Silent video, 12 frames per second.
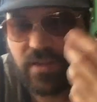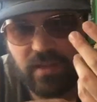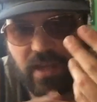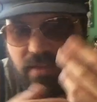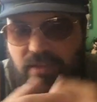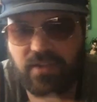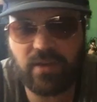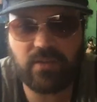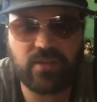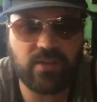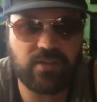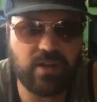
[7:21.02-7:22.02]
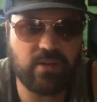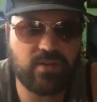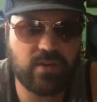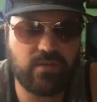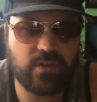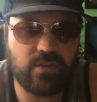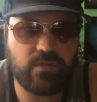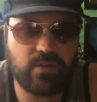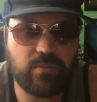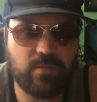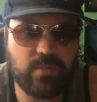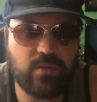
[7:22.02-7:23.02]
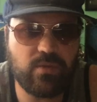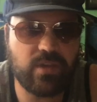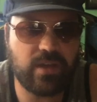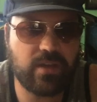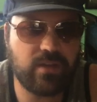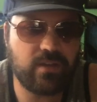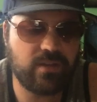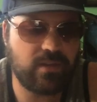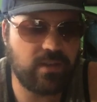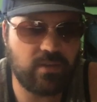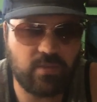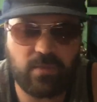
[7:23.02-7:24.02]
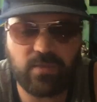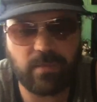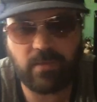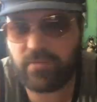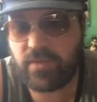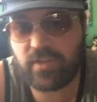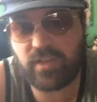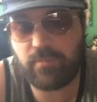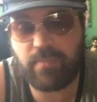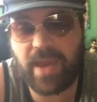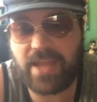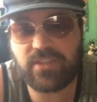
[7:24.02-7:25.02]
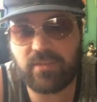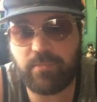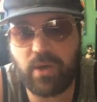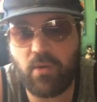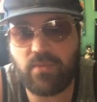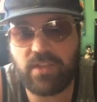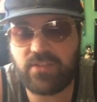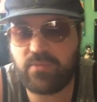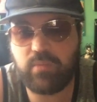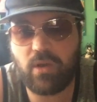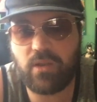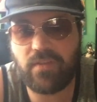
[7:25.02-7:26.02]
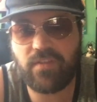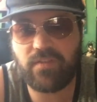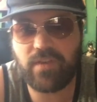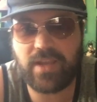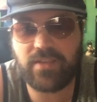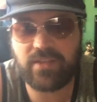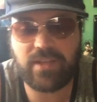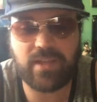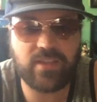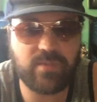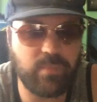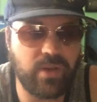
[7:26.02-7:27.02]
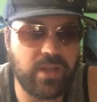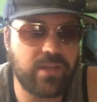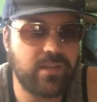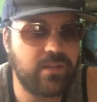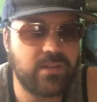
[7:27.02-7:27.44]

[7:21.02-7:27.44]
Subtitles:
Yeah, the soundtrack for the music, it was especially Bad to the Bone, that's well enough as it is, but